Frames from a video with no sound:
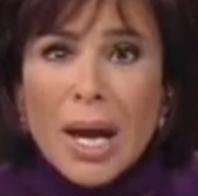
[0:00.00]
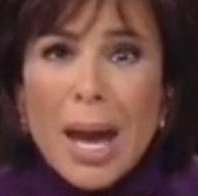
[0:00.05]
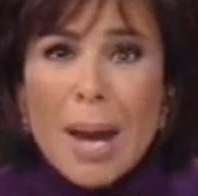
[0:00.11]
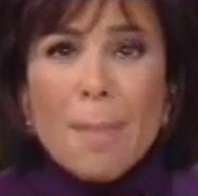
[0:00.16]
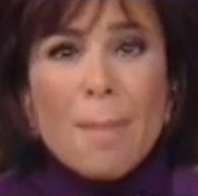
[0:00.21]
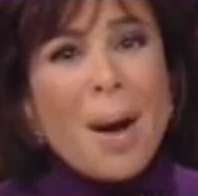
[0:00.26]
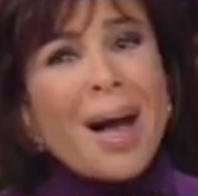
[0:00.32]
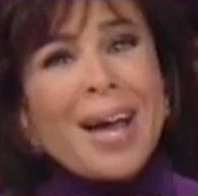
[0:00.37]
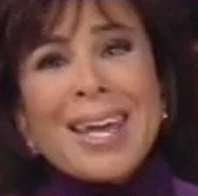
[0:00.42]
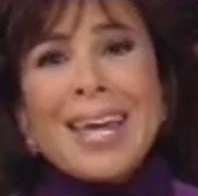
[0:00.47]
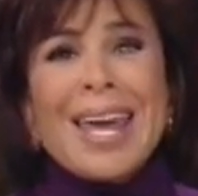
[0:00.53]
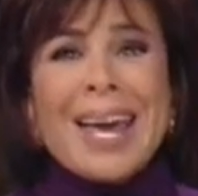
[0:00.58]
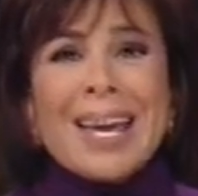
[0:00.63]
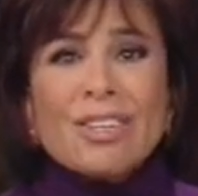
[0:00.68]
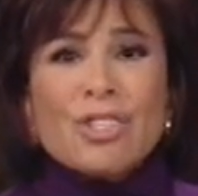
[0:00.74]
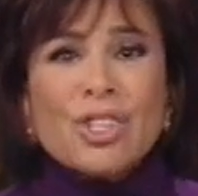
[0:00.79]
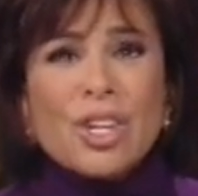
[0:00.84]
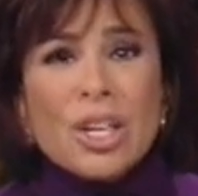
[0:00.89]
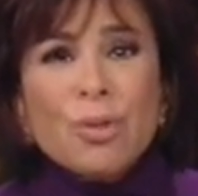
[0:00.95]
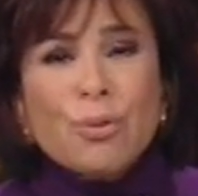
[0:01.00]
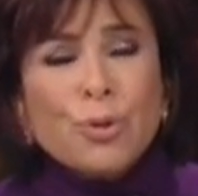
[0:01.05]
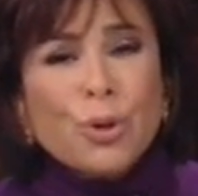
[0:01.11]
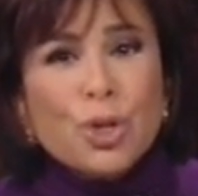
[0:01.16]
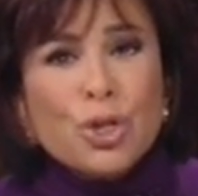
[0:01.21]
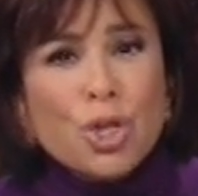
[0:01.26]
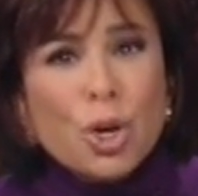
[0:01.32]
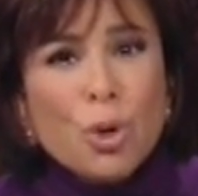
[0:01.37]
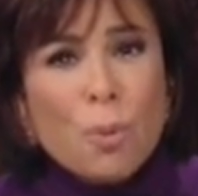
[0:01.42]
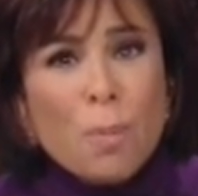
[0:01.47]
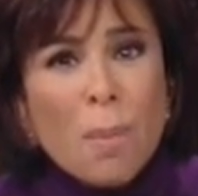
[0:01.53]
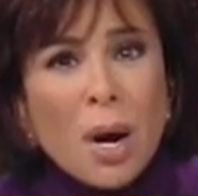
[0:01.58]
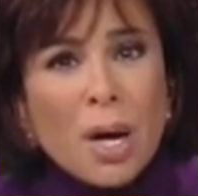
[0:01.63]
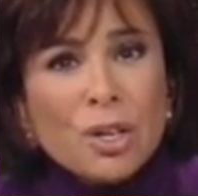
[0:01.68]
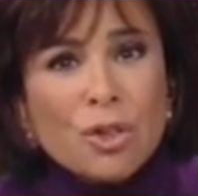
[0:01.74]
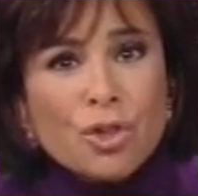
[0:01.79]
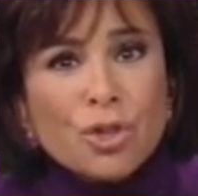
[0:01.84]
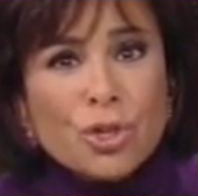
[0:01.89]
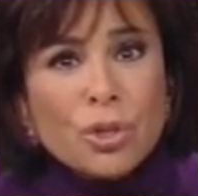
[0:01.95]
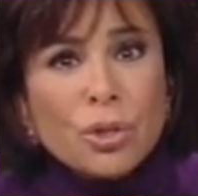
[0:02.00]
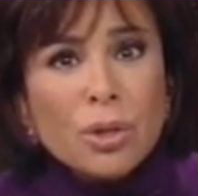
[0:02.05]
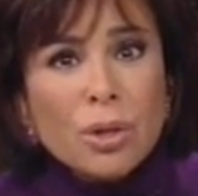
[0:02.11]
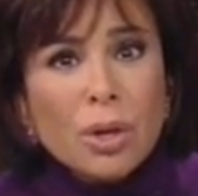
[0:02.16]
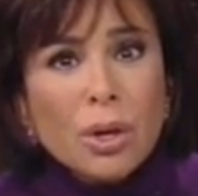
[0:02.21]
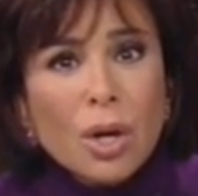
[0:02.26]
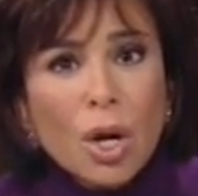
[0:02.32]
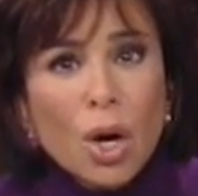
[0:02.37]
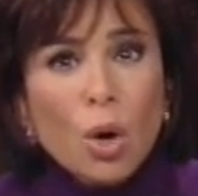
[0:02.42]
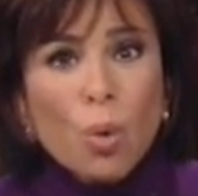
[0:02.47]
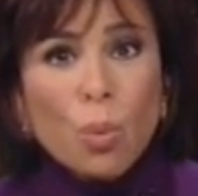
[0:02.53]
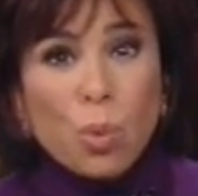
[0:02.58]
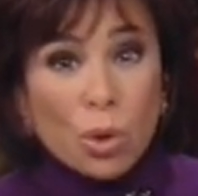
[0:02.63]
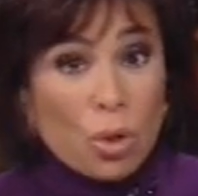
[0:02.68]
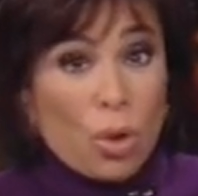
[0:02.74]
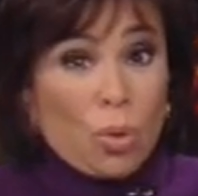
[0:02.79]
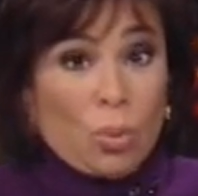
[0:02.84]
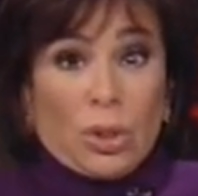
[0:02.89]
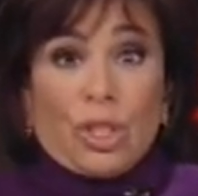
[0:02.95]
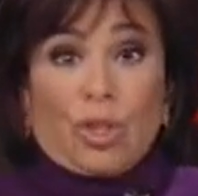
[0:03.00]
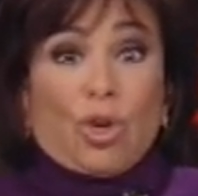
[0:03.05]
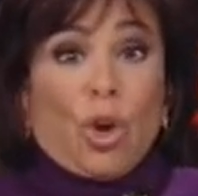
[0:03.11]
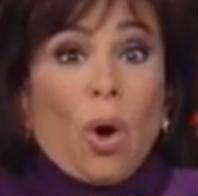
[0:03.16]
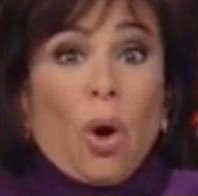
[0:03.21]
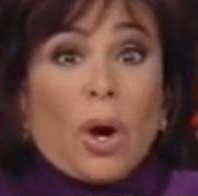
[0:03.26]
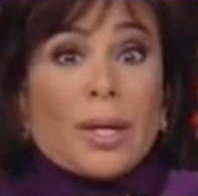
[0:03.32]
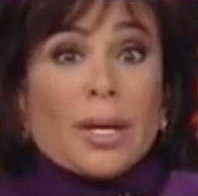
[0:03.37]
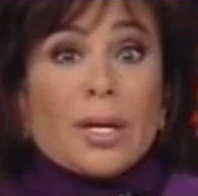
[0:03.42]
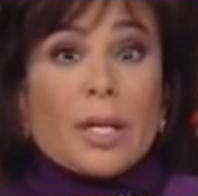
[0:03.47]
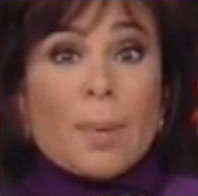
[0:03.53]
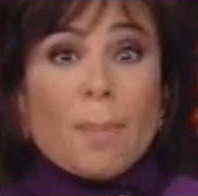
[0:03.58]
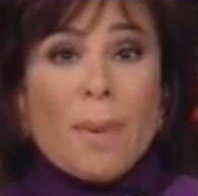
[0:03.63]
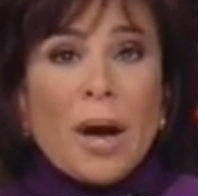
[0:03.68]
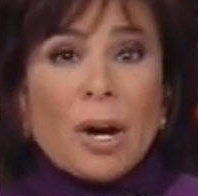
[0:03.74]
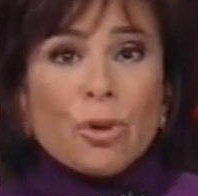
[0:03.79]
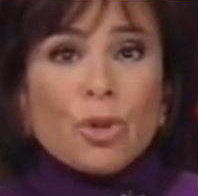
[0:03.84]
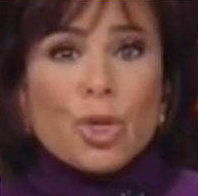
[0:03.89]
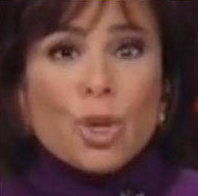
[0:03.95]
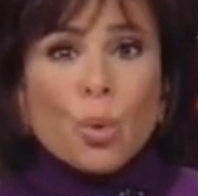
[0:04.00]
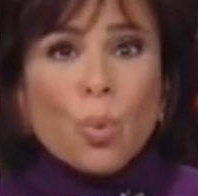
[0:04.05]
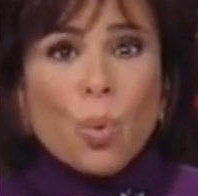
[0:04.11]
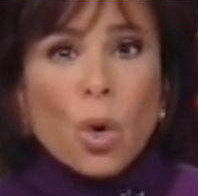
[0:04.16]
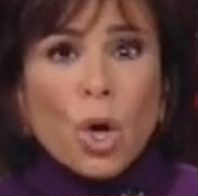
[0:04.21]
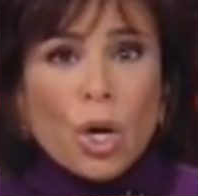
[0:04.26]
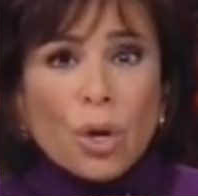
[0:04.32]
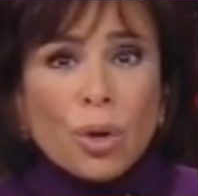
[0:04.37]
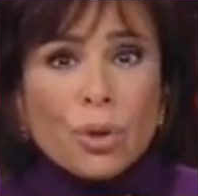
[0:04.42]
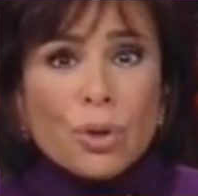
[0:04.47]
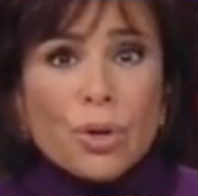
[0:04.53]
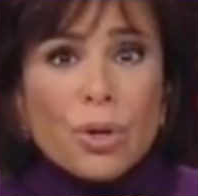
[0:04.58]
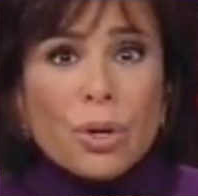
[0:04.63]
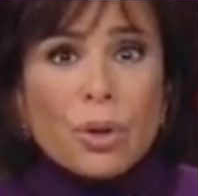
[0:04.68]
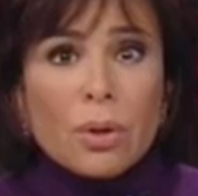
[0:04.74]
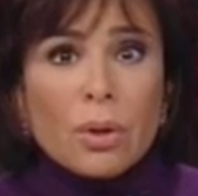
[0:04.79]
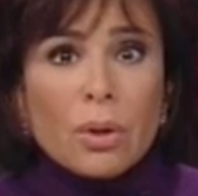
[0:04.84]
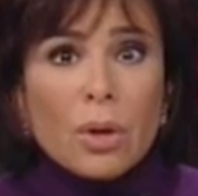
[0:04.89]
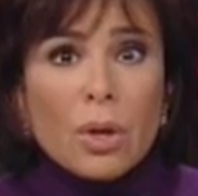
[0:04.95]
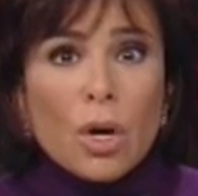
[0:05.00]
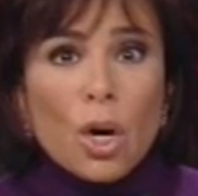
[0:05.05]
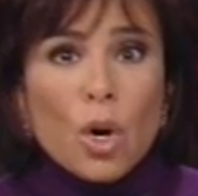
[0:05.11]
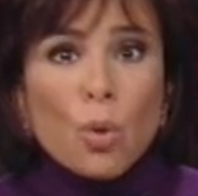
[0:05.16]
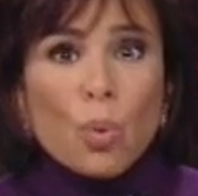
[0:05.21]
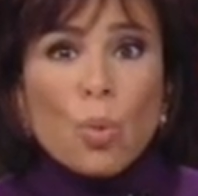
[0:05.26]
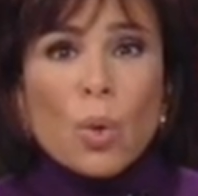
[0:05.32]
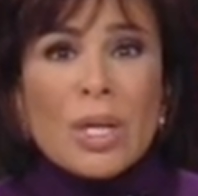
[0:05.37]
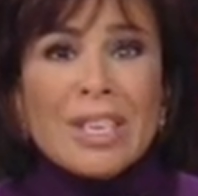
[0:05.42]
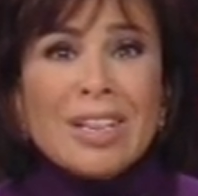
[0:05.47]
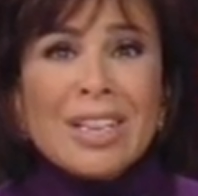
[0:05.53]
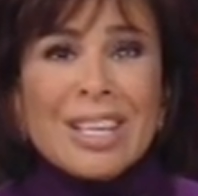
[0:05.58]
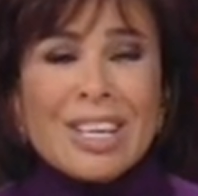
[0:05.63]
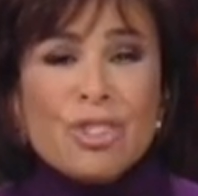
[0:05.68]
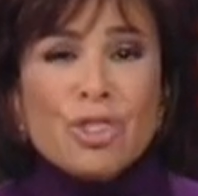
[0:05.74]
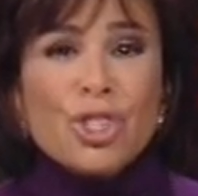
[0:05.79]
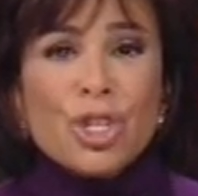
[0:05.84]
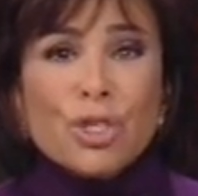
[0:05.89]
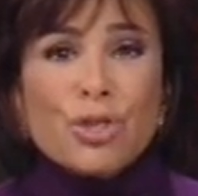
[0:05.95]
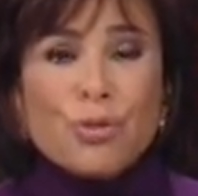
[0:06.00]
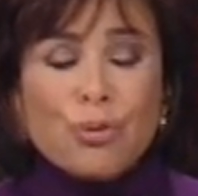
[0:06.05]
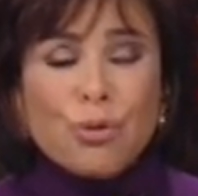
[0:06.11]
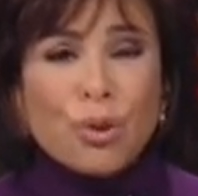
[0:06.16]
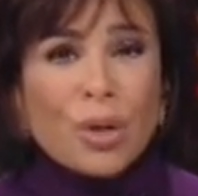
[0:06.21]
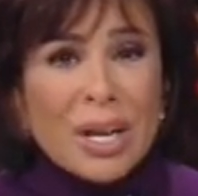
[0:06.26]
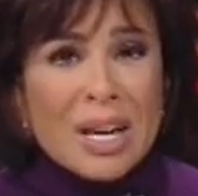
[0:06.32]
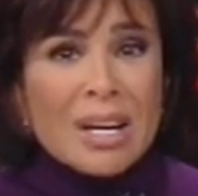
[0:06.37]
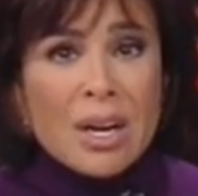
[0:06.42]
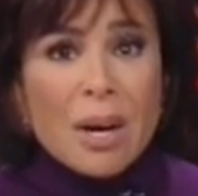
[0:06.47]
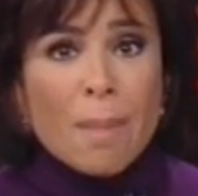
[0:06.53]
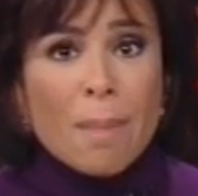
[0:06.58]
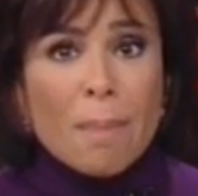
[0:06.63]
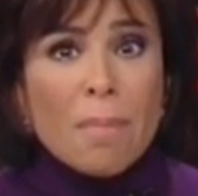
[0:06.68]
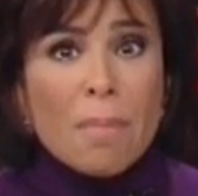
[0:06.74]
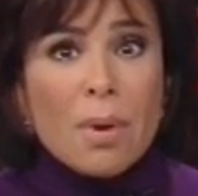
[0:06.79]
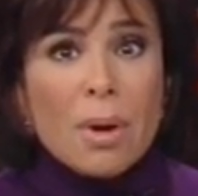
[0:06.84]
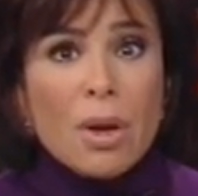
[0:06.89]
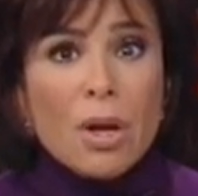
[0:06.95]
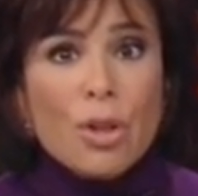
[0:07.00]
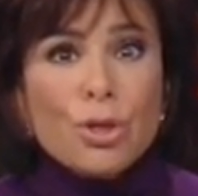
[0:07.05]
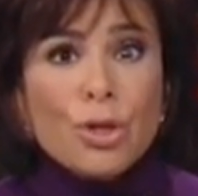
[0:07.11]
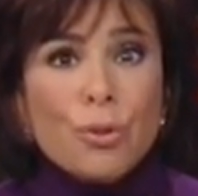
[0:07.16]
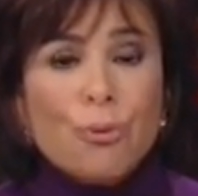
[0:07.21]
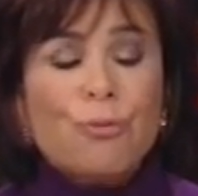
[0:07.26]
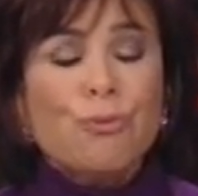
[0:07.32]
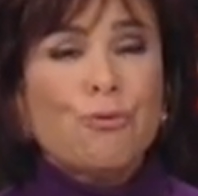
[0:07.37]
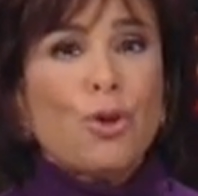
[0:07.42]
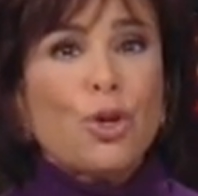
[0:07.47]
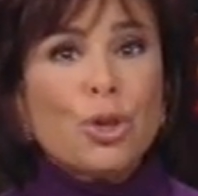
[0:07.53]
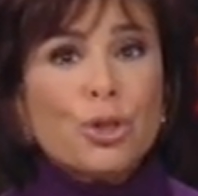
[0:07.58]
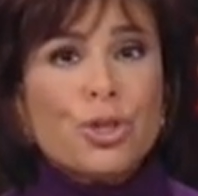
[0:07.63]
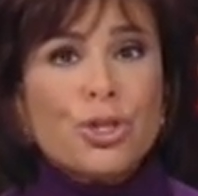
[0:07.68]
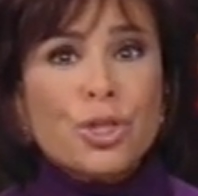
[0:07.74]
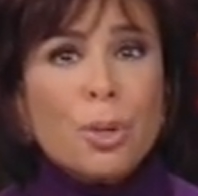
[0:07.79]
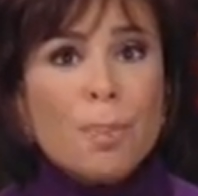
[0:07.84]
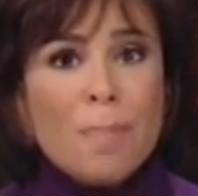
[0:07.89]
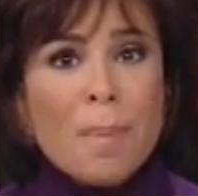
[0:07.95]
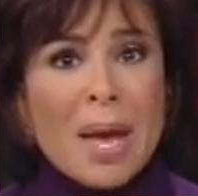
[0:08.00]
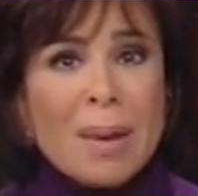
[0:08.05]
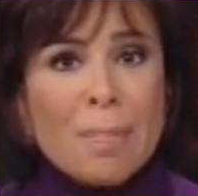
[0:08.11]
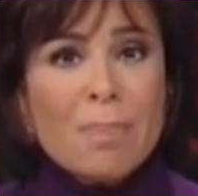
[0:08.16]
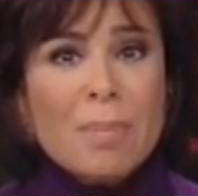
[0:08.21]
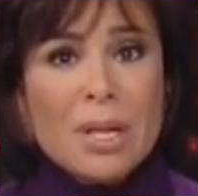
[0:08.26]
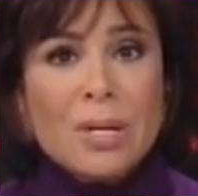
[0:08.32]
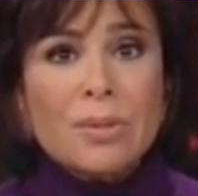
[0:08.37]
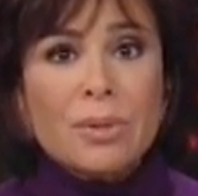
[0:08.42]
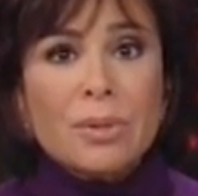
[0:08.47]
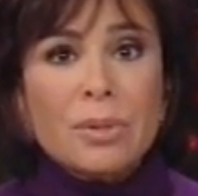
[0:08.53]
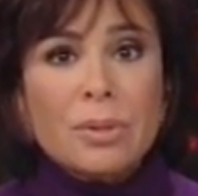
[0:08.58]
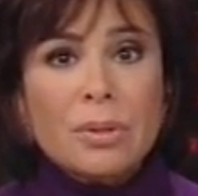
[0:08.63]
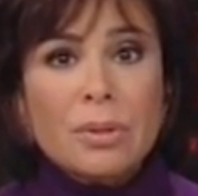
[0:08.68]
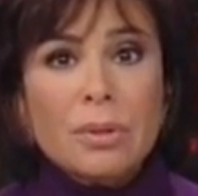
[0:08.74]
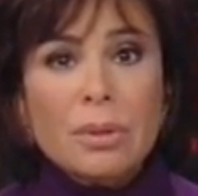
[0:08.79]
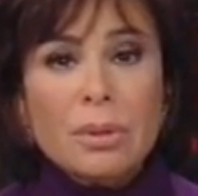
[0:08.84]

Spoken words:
Am I asking for too much? We're only talking about your word. Religious freedom, the First Amendment.